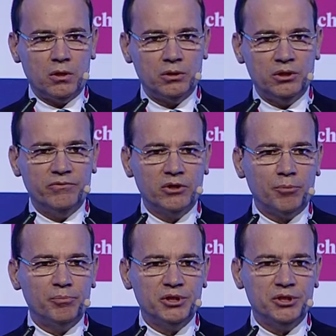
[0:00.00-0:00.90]
on
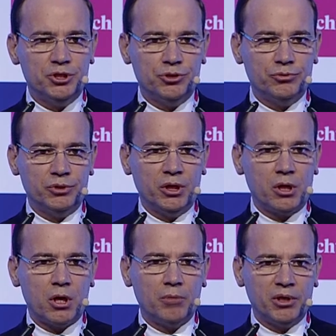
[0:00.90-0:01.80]
development issue and
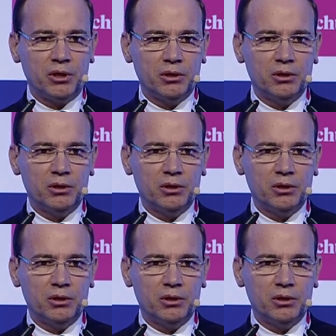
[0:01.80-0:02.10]
economic